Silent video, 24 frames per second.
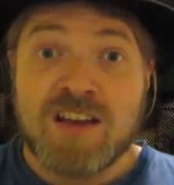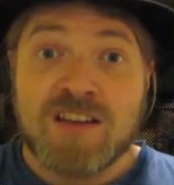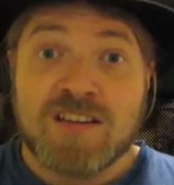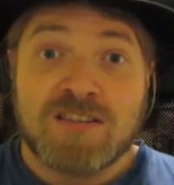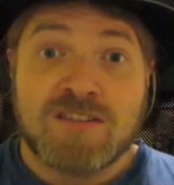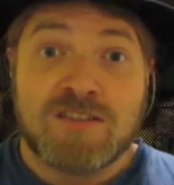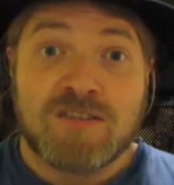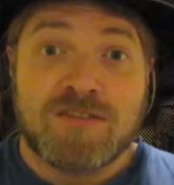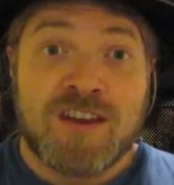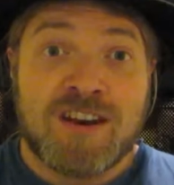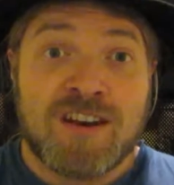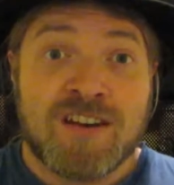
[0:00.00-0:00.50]

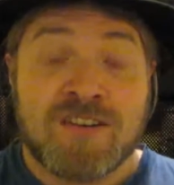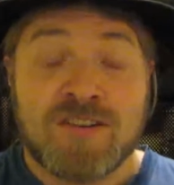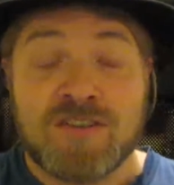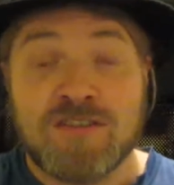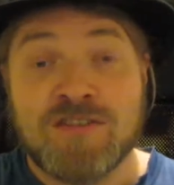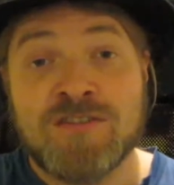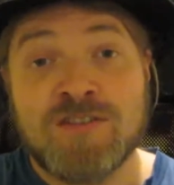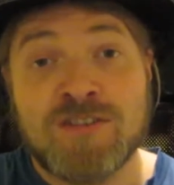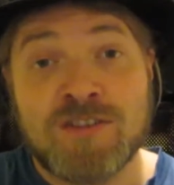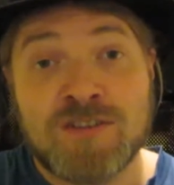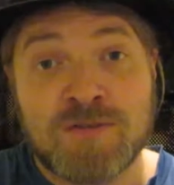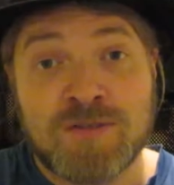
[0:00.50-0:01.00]
So then I got
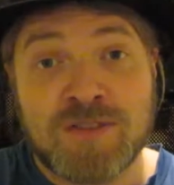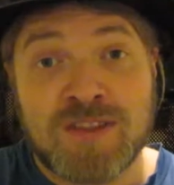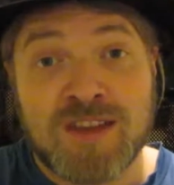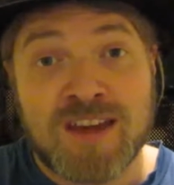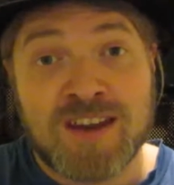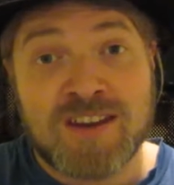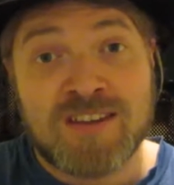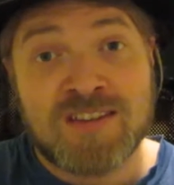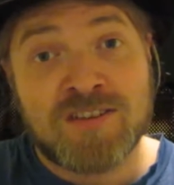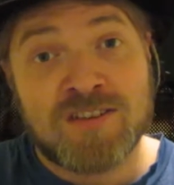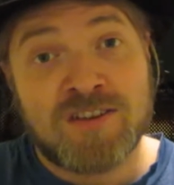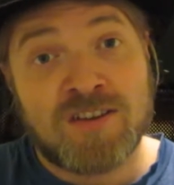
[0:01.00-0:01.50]
in touch with the
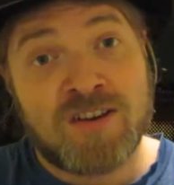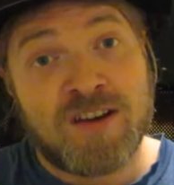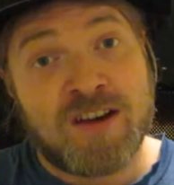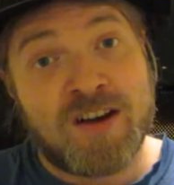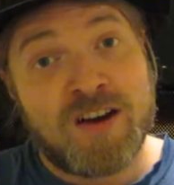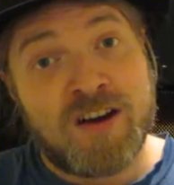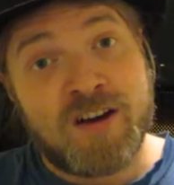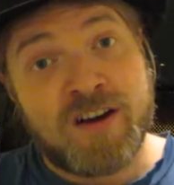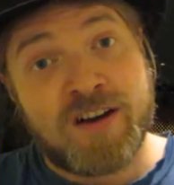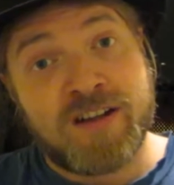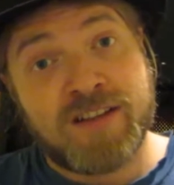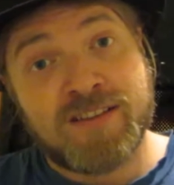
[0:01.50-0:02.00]
editor
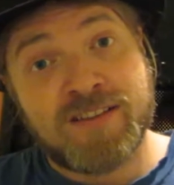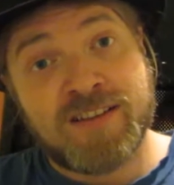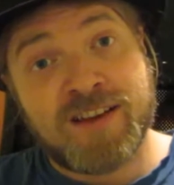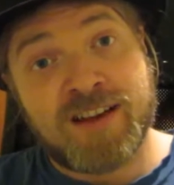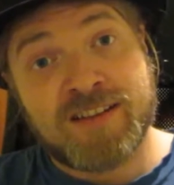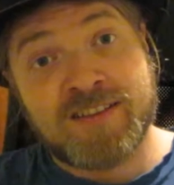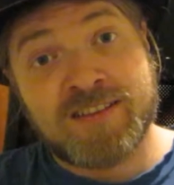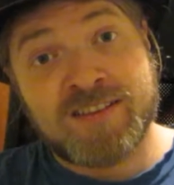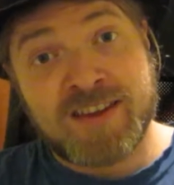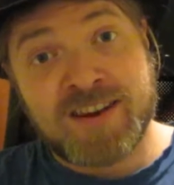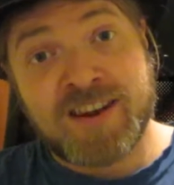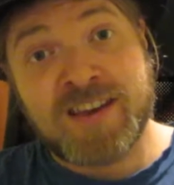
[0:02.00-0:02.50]
at
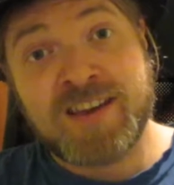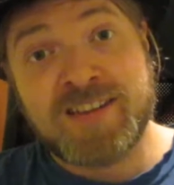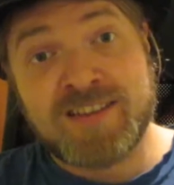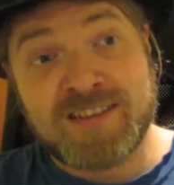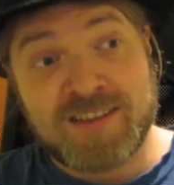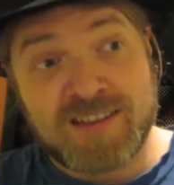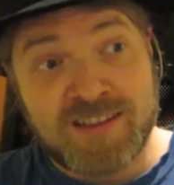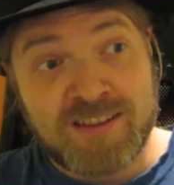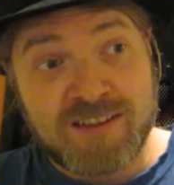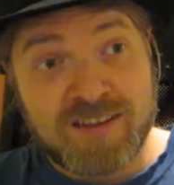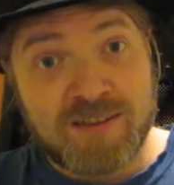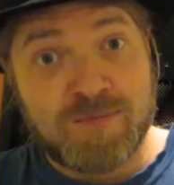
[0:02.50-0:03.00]

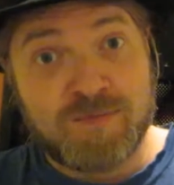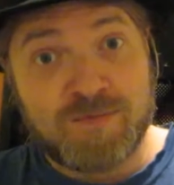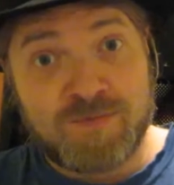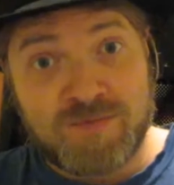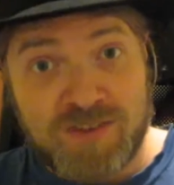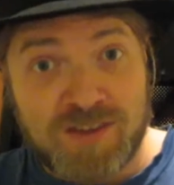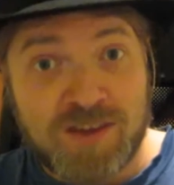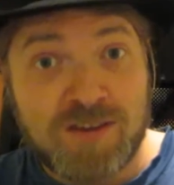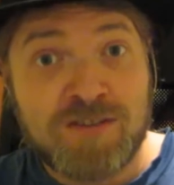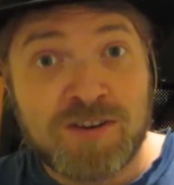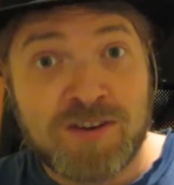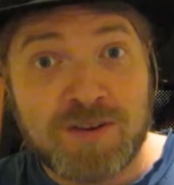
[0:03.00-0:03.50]
1080, the
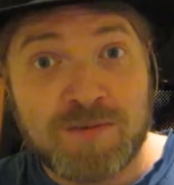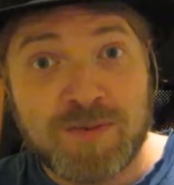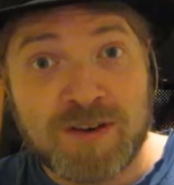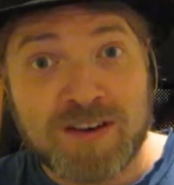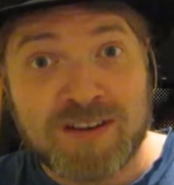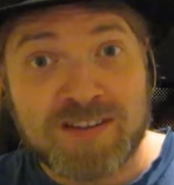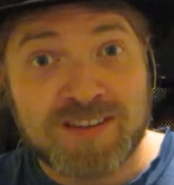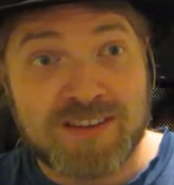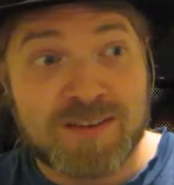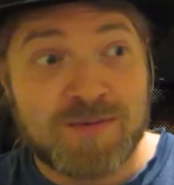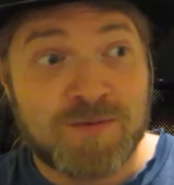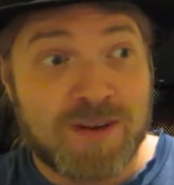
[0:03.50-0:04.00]
YouTube
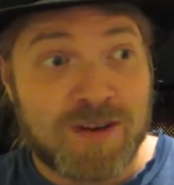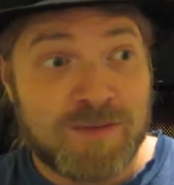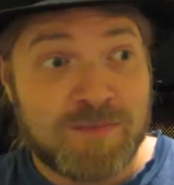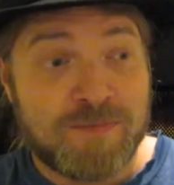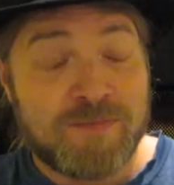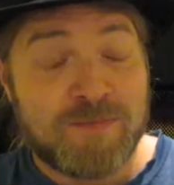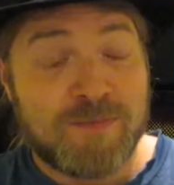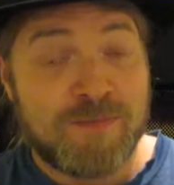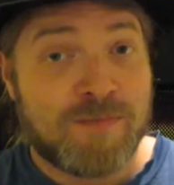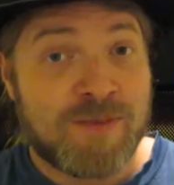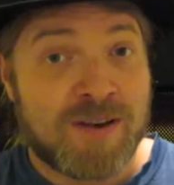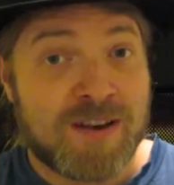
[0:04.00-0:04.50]
magazine where
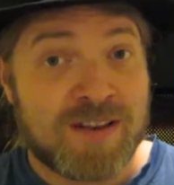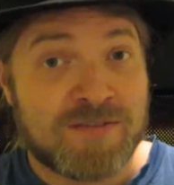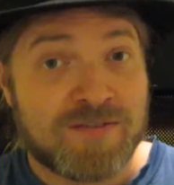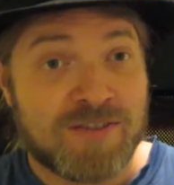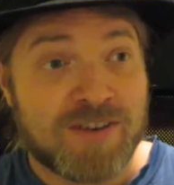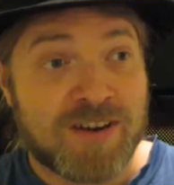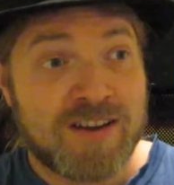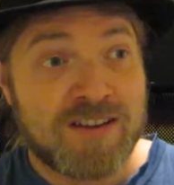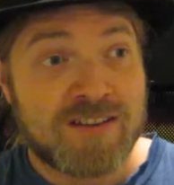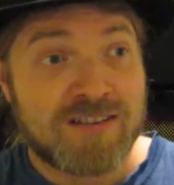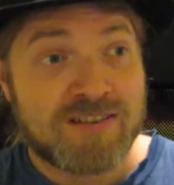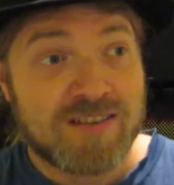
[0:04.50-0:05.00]
Paz
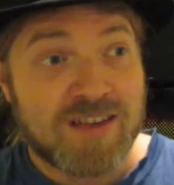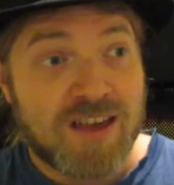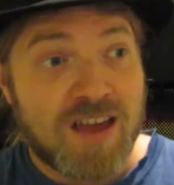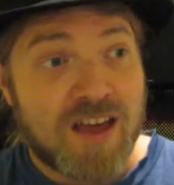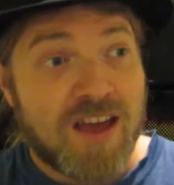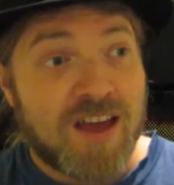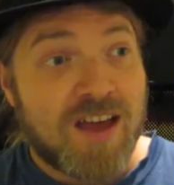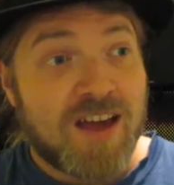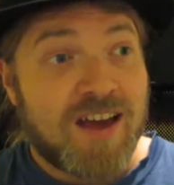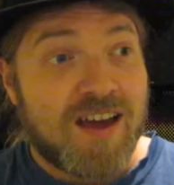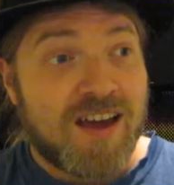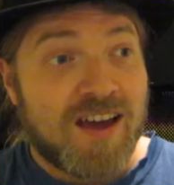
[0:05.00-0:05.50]
writes,
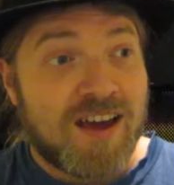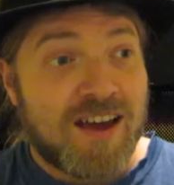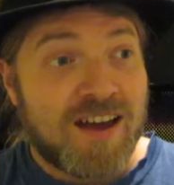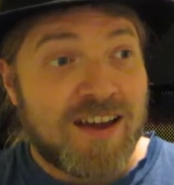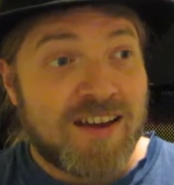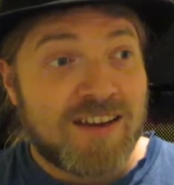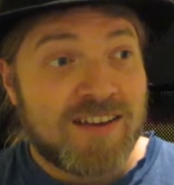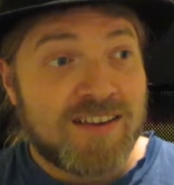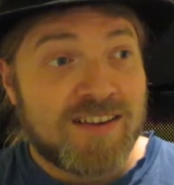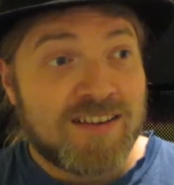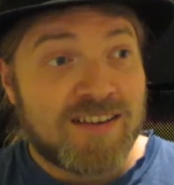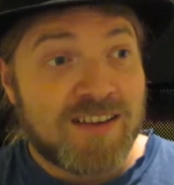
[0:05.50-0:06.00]

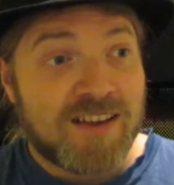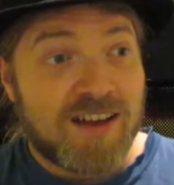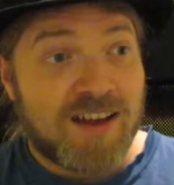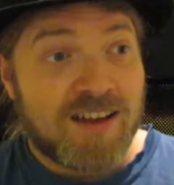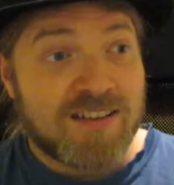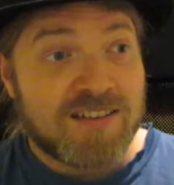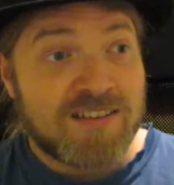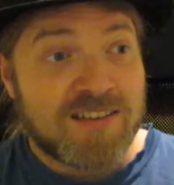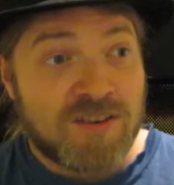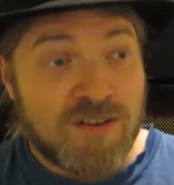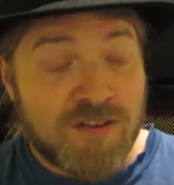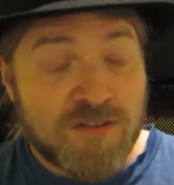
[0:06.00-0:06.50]
and
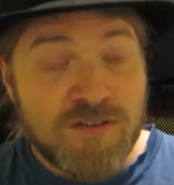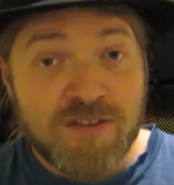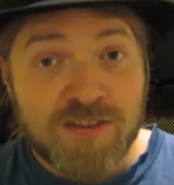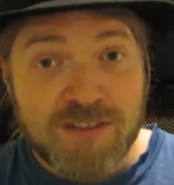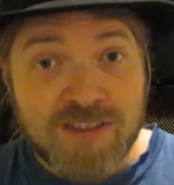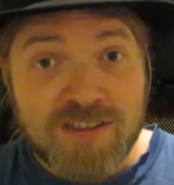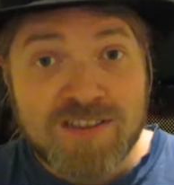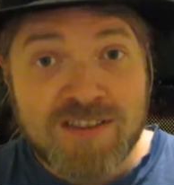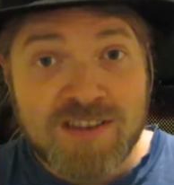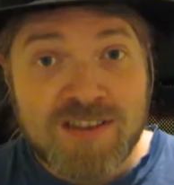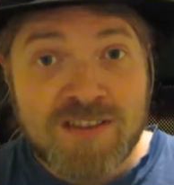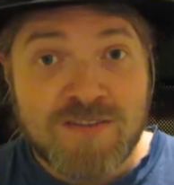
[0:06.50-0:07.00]
said, oh, I've got
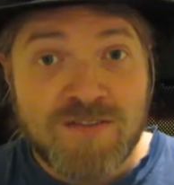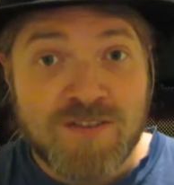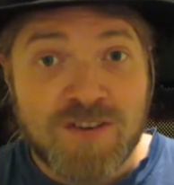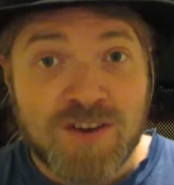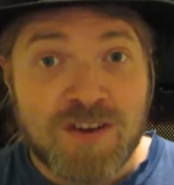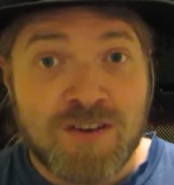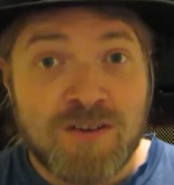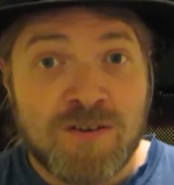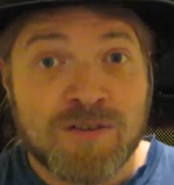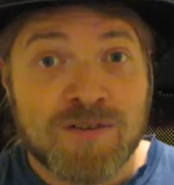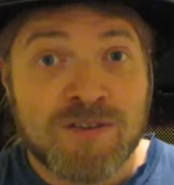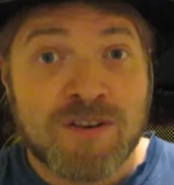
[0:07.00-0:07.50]
this
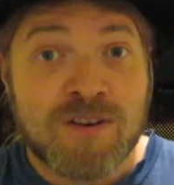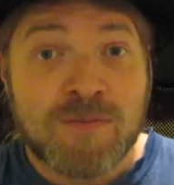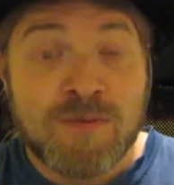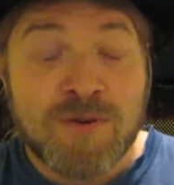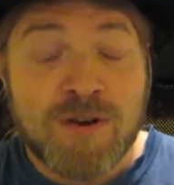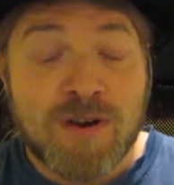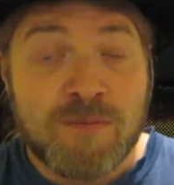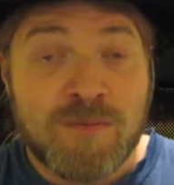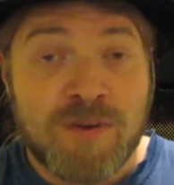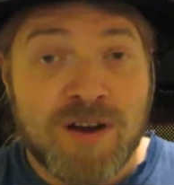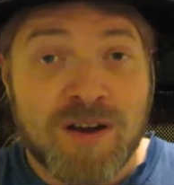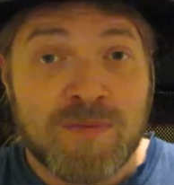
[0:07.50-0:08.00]
interview. I was going to
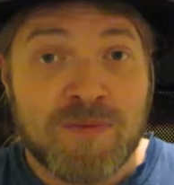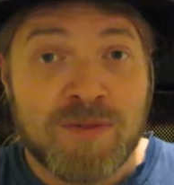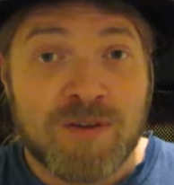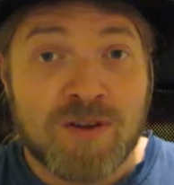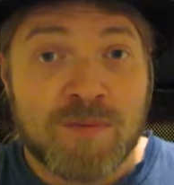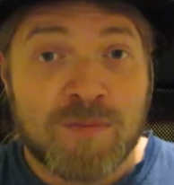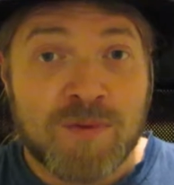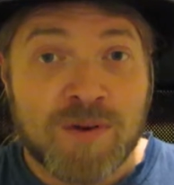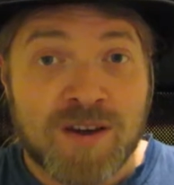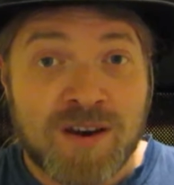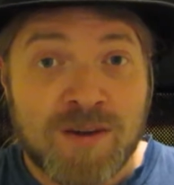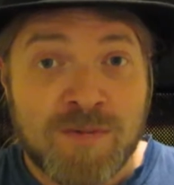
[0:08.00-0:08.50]
put it on my
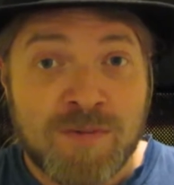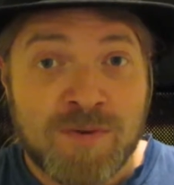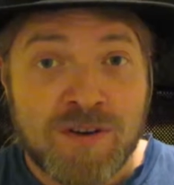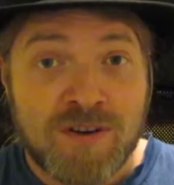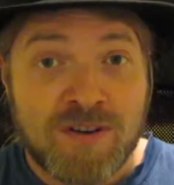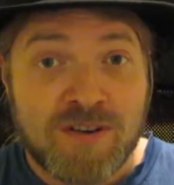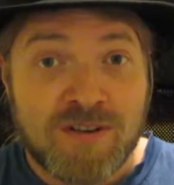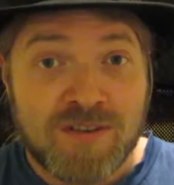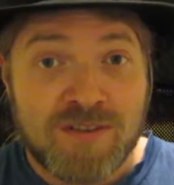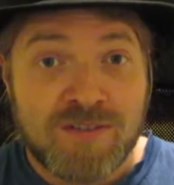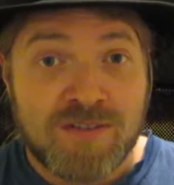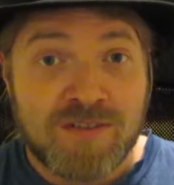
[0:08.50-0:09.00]
blog, but can I put
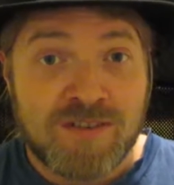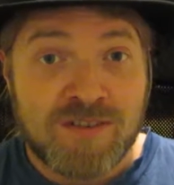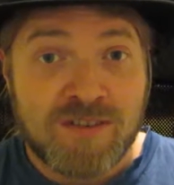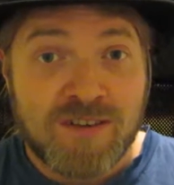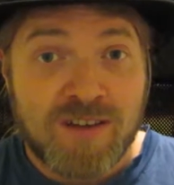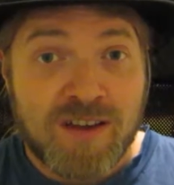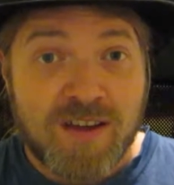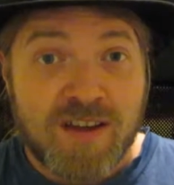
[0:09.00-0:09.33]
it on